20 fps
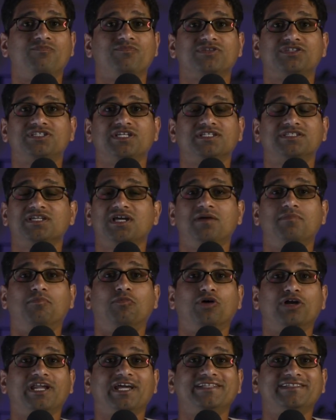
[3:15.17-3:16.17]
It says,
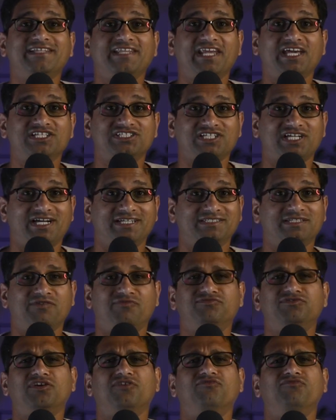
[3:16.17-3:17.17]
Mone Dinesha is
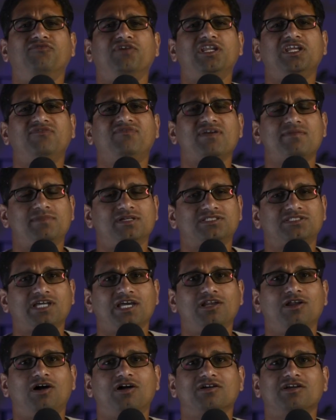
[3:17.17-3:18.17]
a very famous
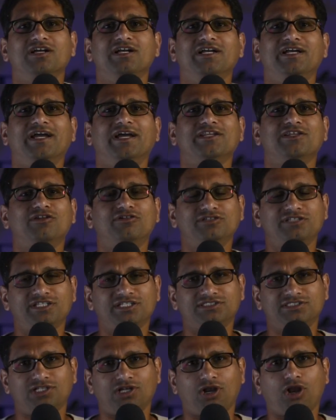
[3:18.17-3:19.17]
dialogue. And there
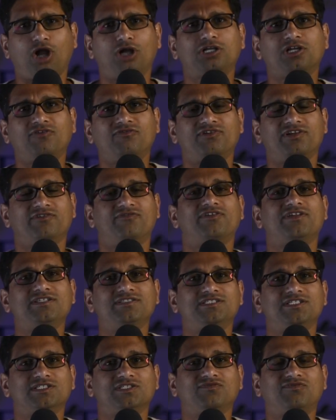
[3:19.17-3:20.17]
is a lot of
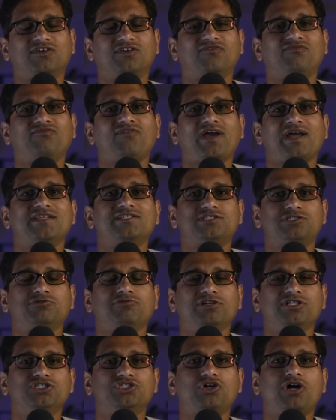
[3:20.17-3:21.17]
references for fans
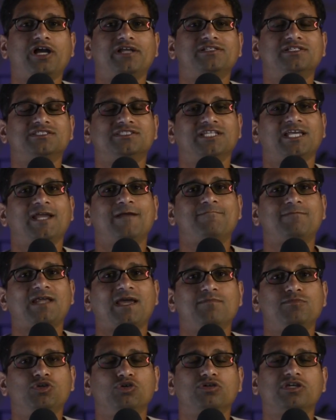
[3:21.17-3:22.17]
to enjoy. At the same
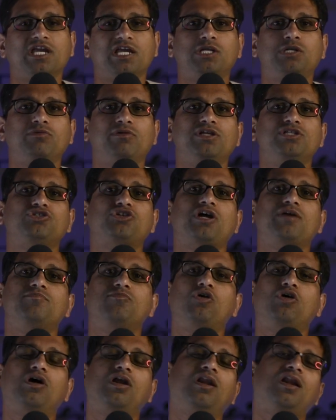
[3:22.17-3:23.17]
time, you get to enjoy
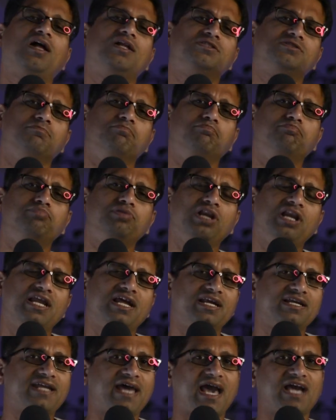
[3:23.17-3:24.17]
Mohanlal's
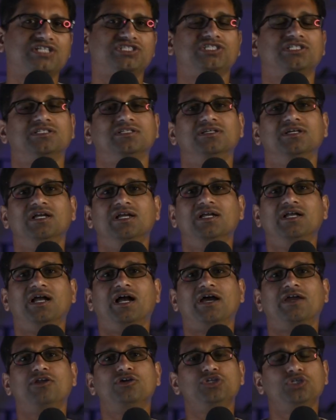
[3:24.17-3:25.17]
brilliant action.
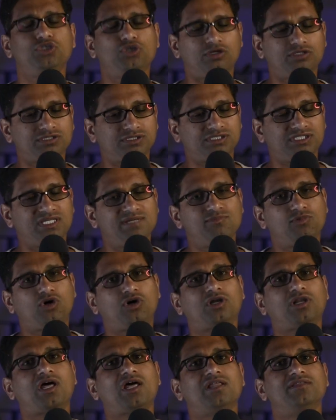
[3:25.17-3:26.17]
I know you don't see
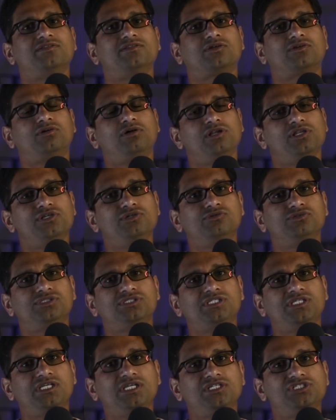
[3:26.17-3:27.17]
Mohanlal in the role, you
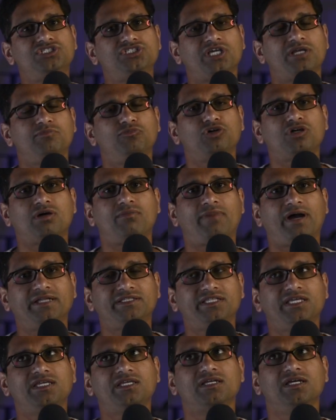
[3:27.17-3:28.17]
see Shanmugam. I
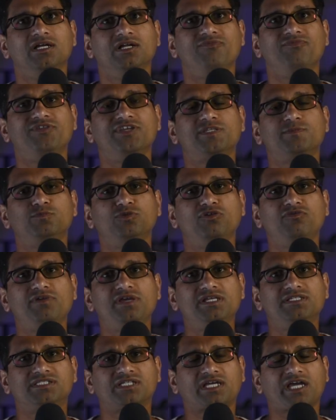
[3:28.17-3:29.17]
think this
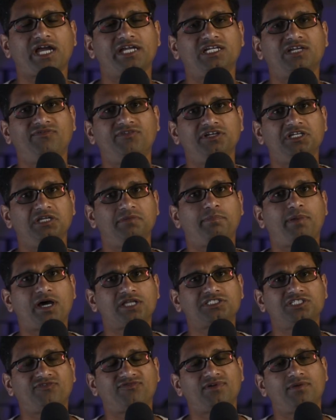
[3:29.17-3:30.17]
movie is a kind of a
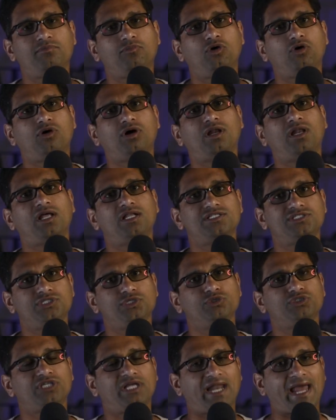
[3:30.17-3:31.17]
departure from Mohanlal's
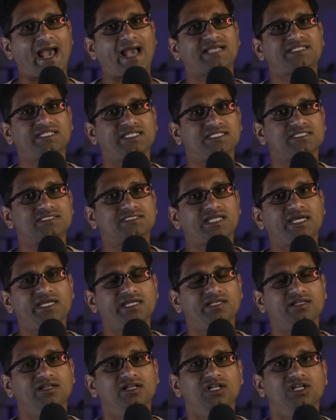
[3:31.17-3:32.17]
usual acting
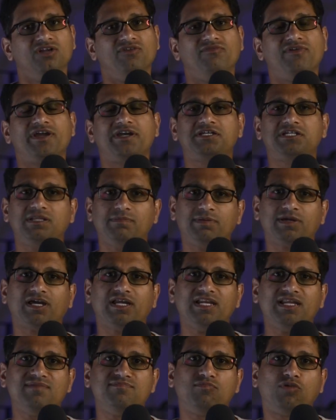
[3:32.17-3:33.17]
style, where
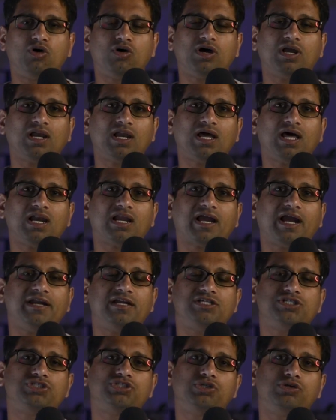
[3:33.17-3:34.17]
typically Mohanlal kind
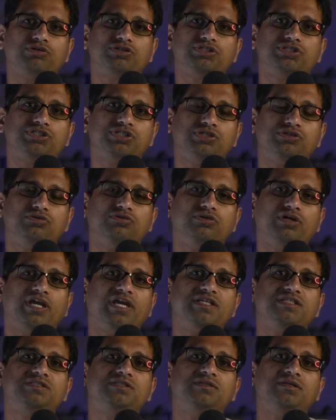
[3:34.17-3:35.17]
of shows you
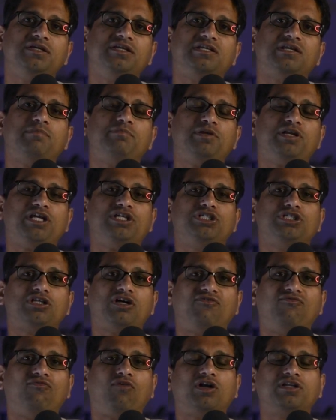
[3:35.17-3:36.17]
his interpretation
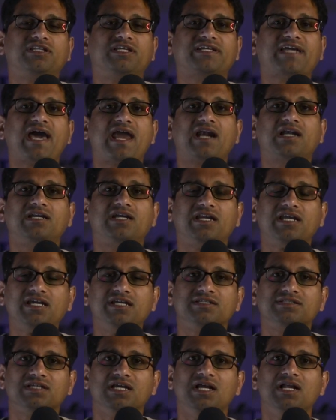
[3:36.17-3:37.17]
of what the character
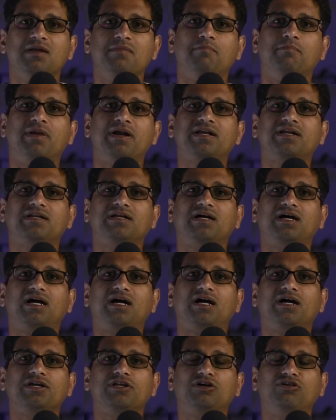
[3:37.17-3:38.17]
is. But,
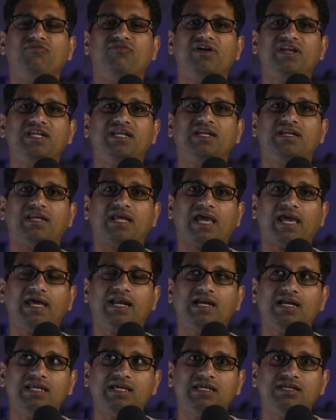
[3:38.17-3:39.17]
very
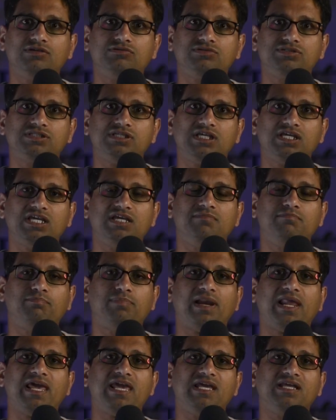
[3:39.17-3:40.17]
rarely you see him
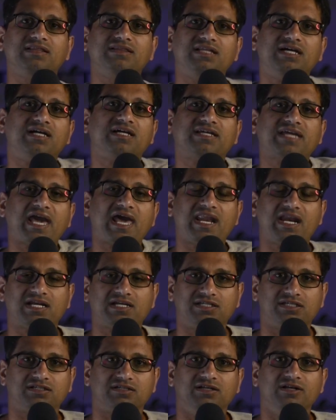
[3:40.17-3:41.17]
playing the
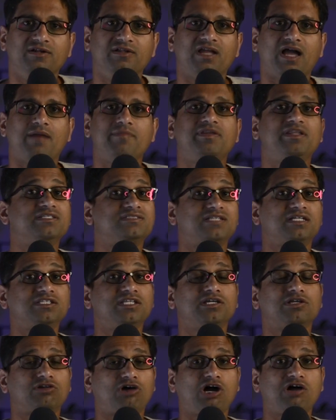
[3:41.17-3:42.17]
character. I mean, there's
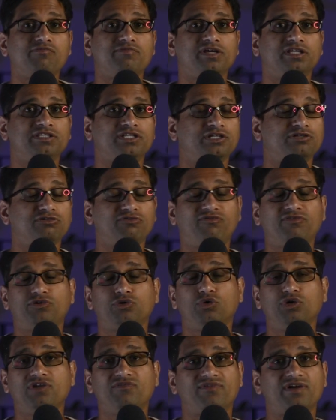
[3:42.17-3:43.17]
nothing wrong with the
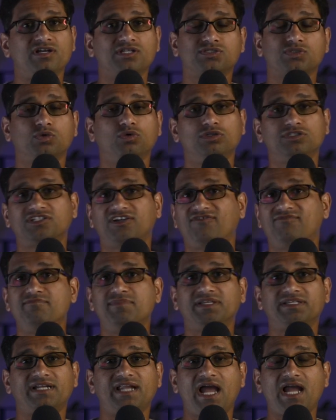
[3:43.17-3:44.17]
two different schools of
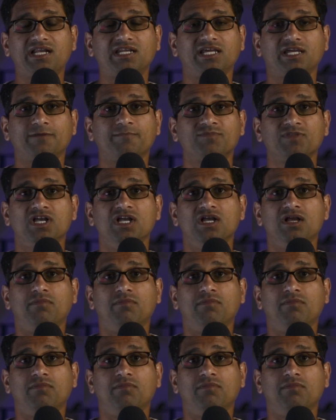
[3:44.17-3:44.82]
method acting.